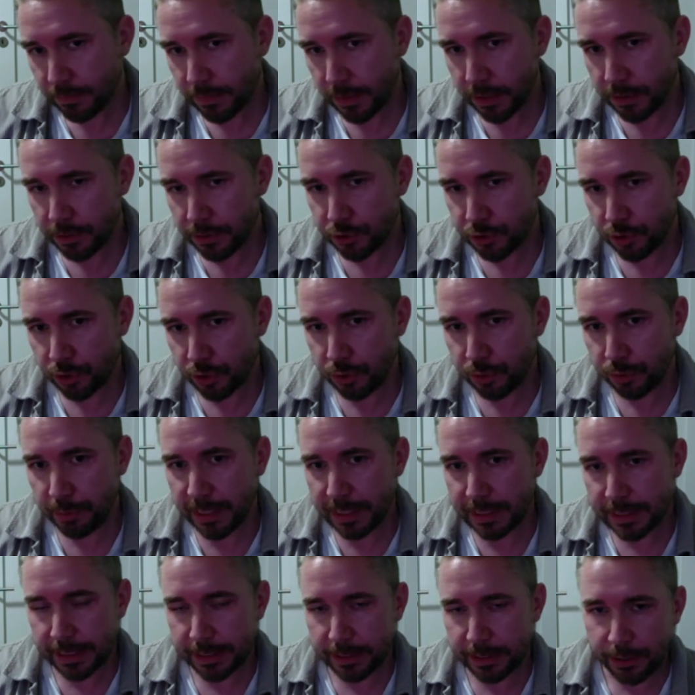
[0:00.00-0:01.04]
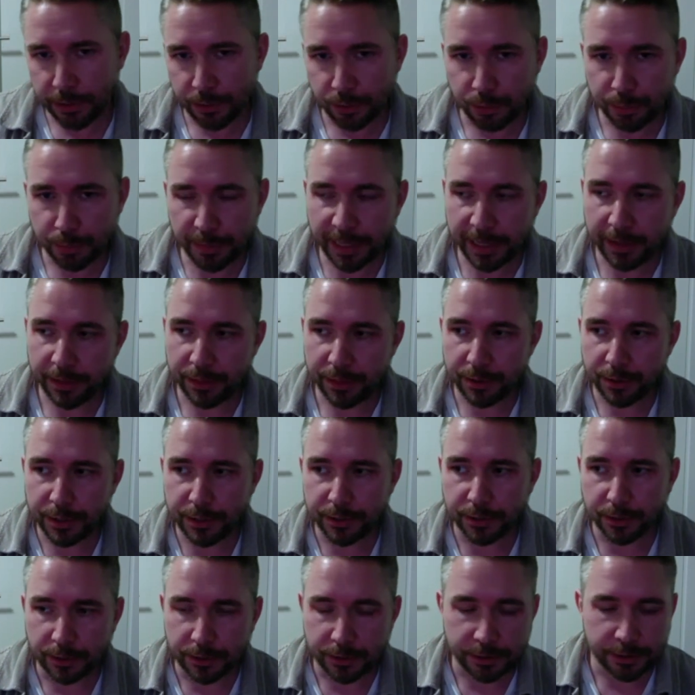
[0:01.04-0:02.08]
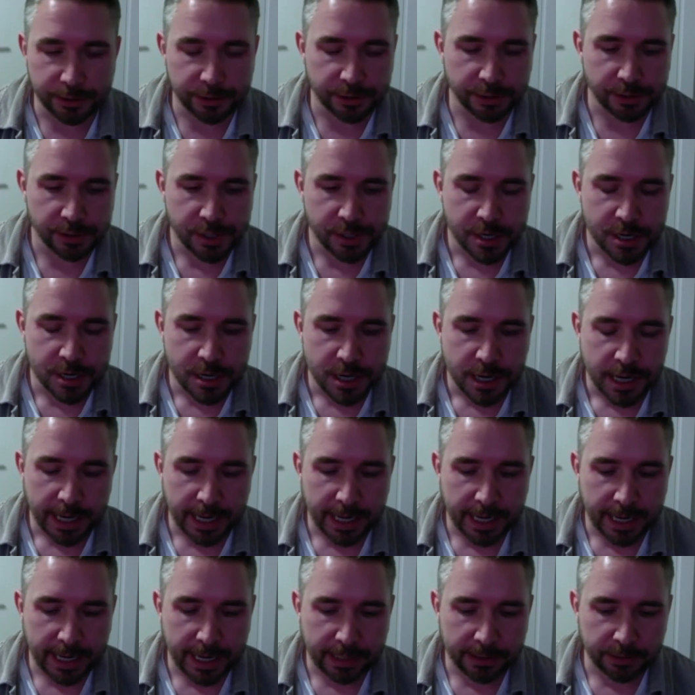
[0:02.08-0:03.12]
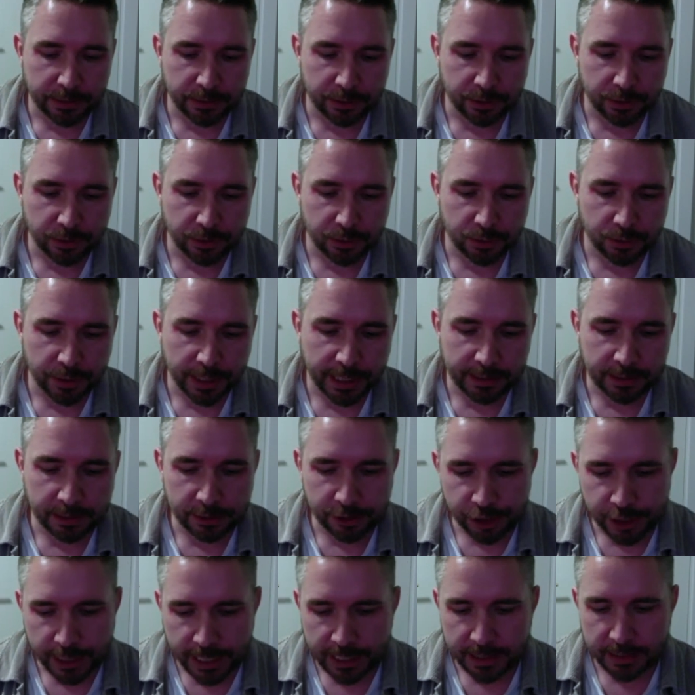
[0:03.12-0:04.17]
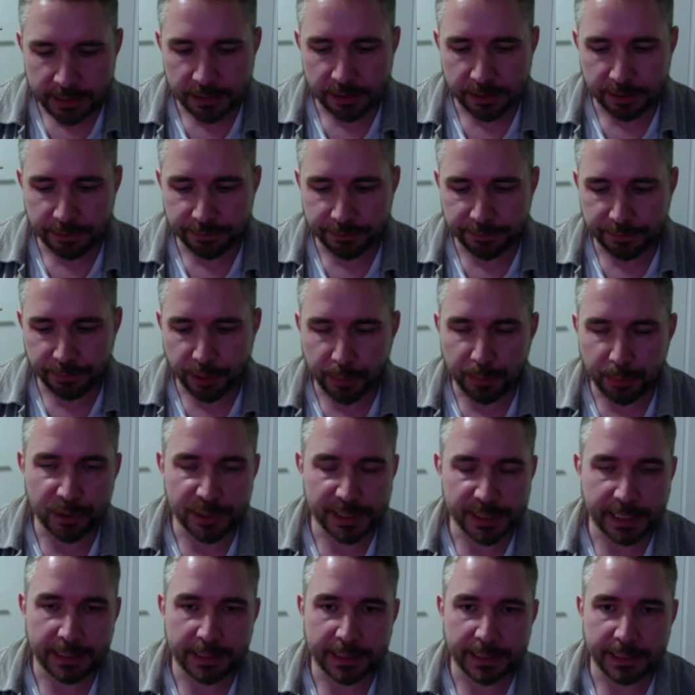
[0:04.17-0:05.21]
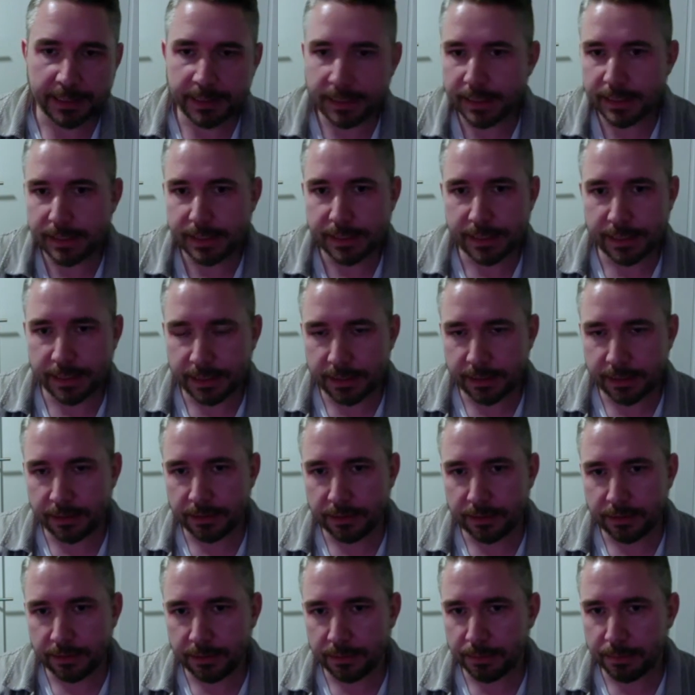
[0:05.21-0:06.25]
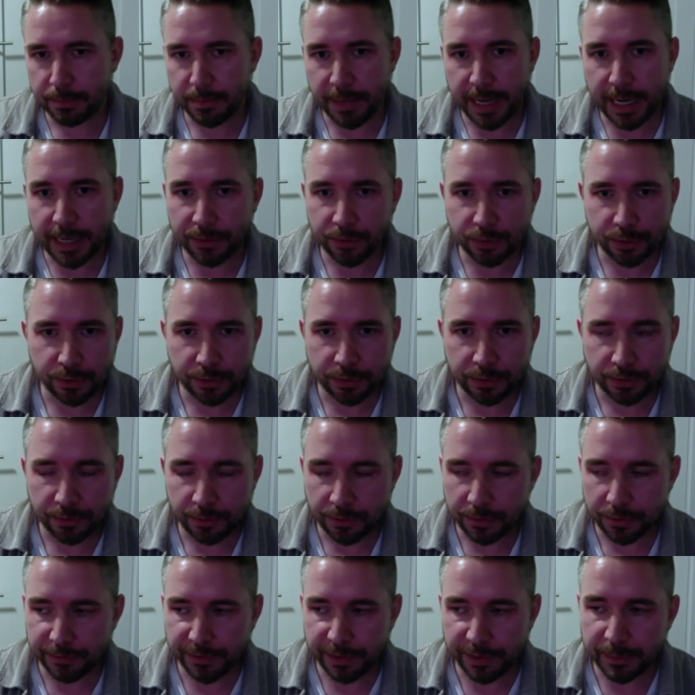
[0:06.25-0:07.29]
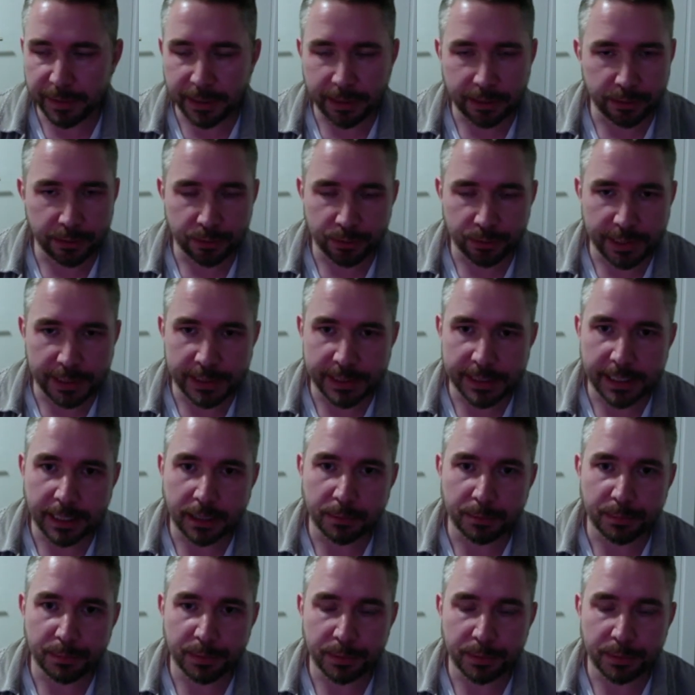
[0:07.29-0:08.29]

So basically, you pay $30 and you get the chance of representing this man or, or female who needs help